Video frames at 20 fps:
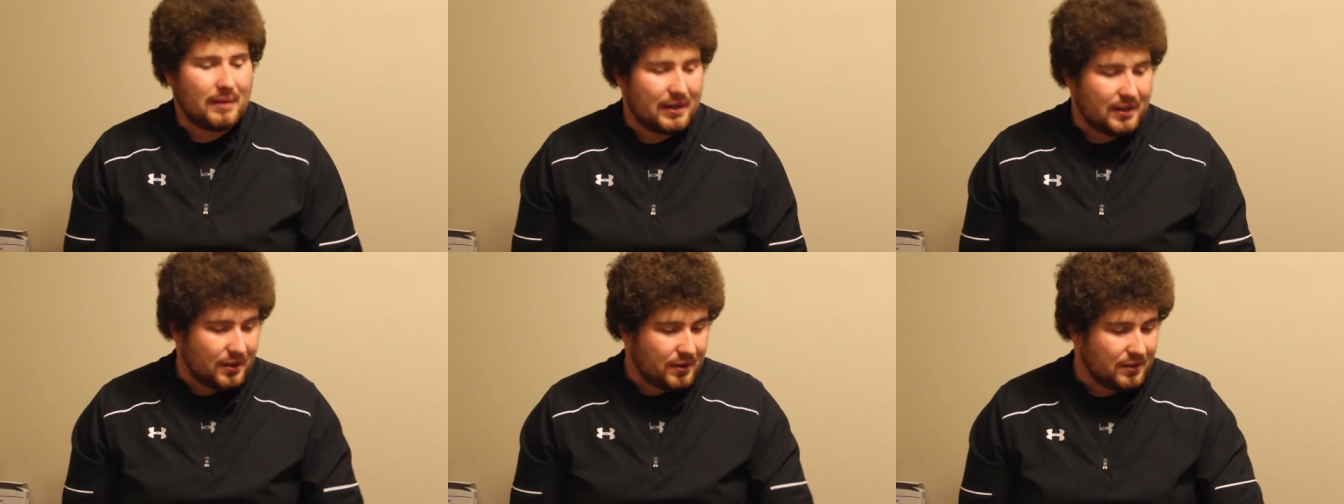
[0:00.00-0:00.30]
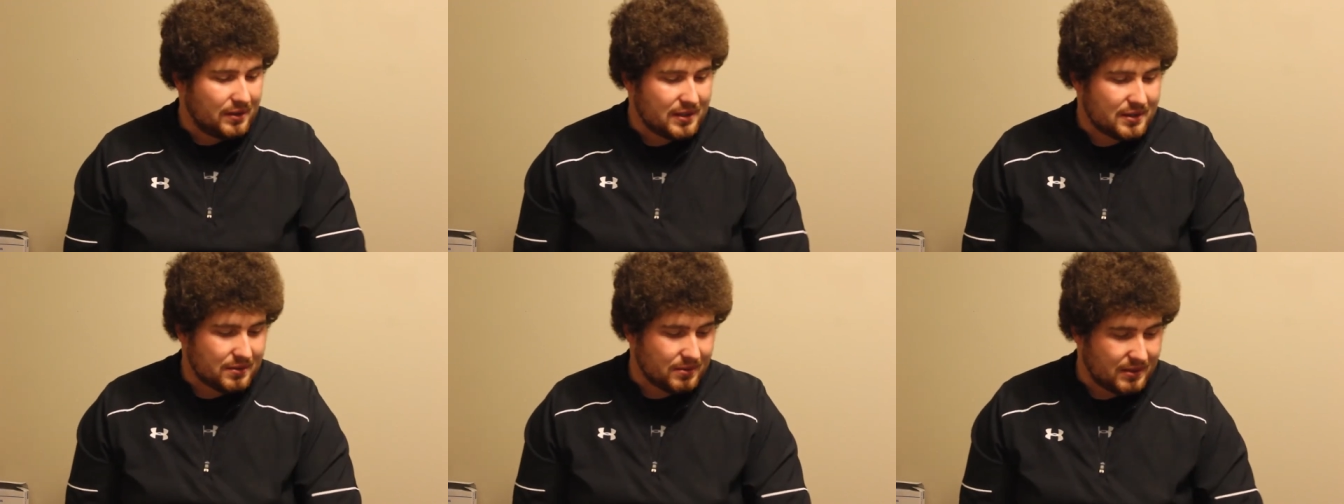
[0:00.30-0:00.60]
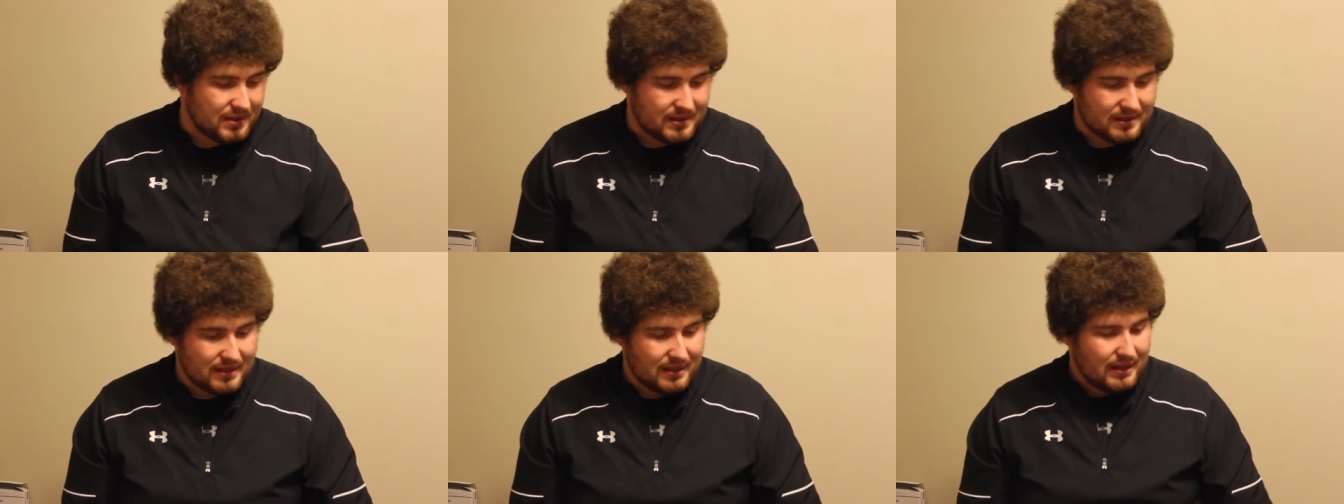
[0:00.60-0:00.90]
I know this
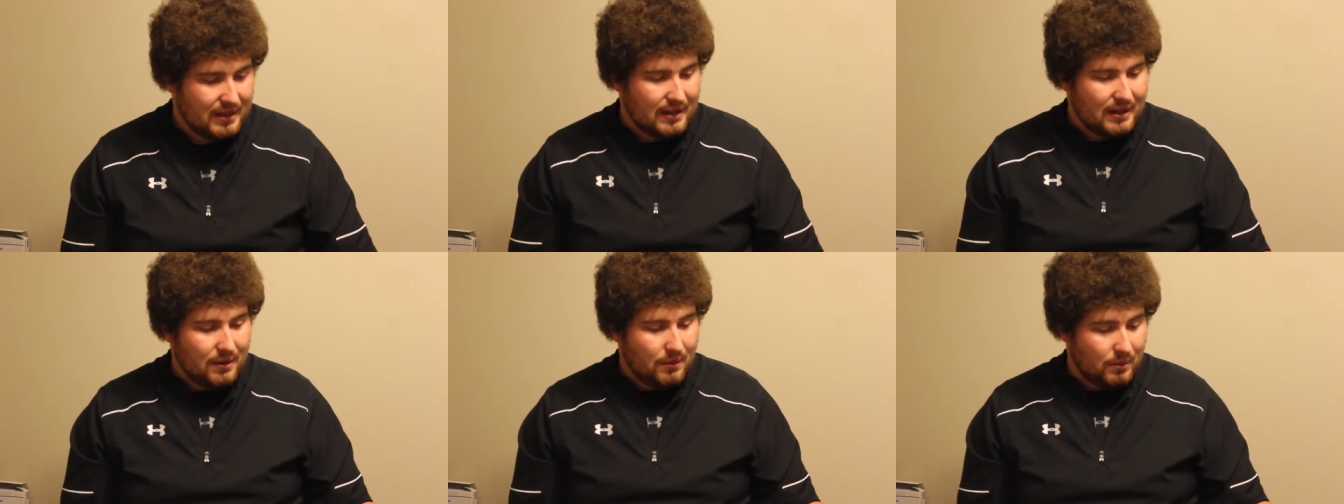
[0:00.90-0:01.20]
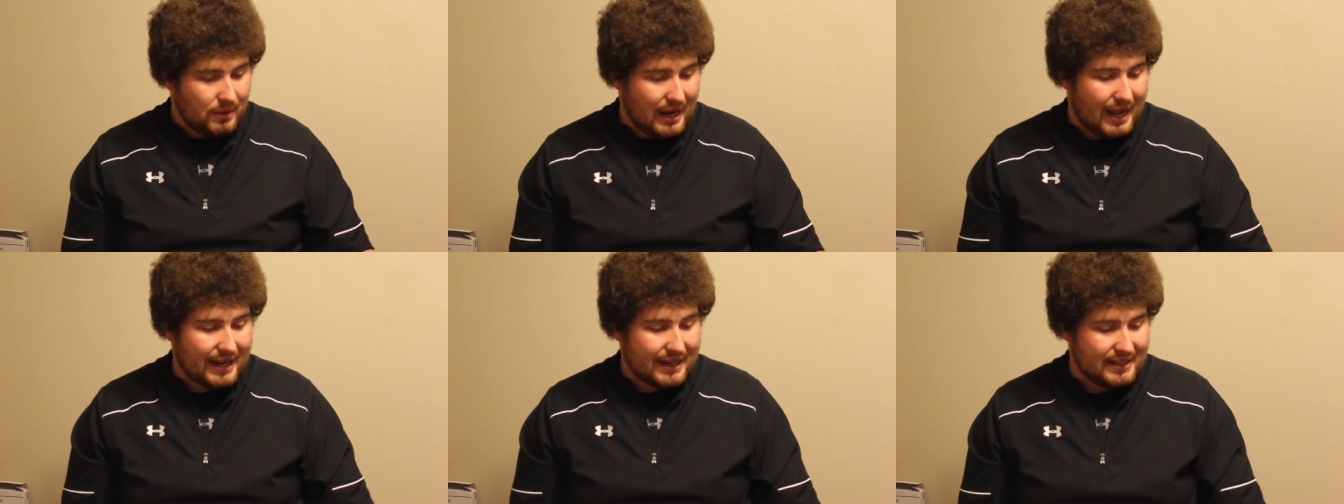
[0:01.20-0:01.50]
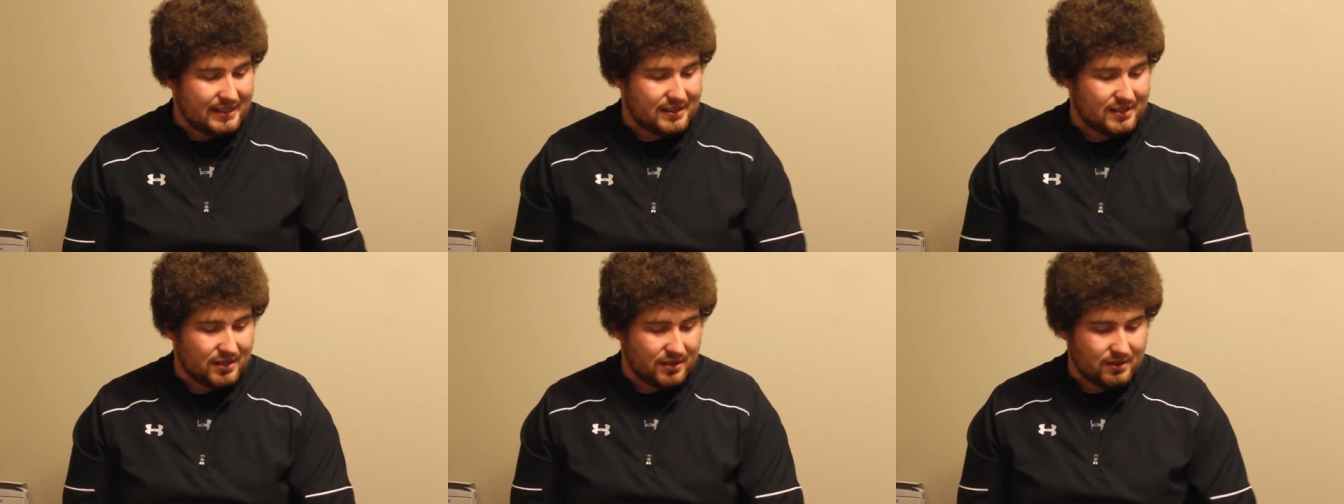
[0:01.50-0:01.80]
was what I
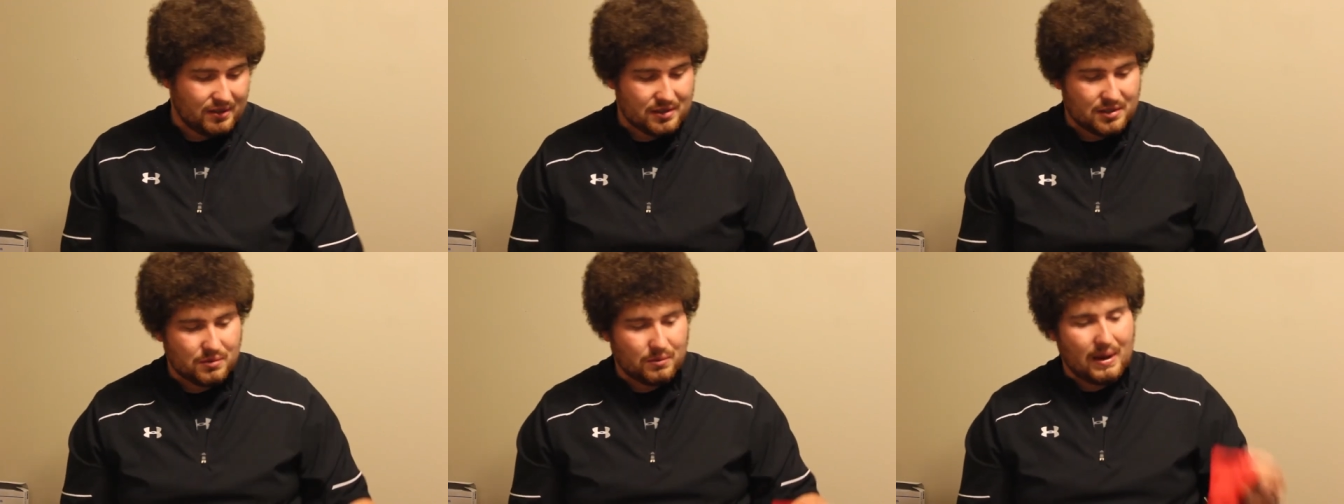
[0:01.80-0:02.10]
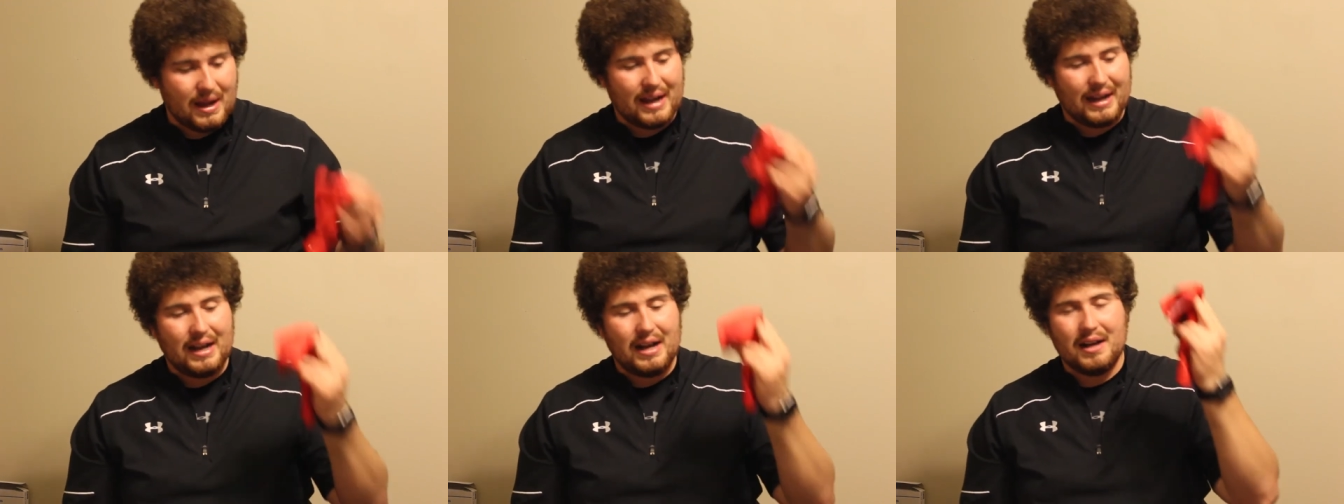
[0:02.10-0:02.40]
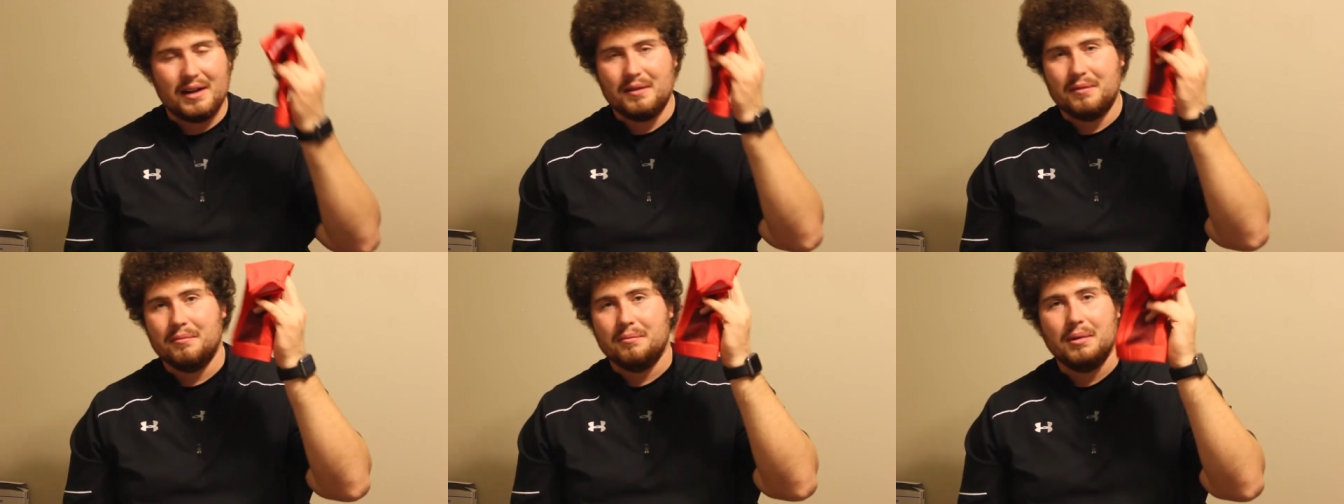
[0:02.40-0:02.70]
consider a swag
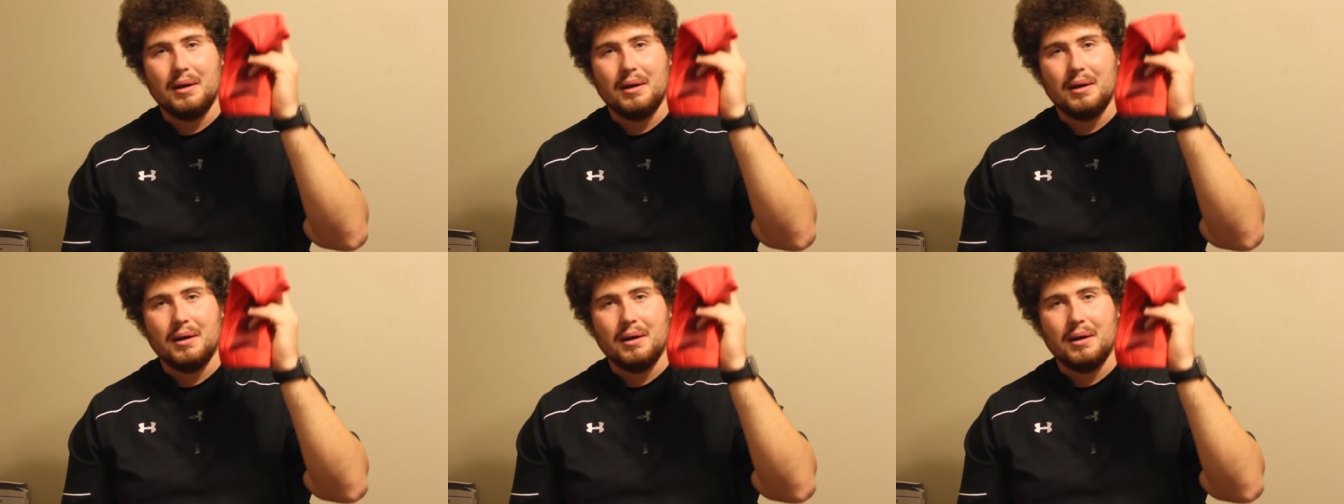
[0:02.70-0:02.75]
item,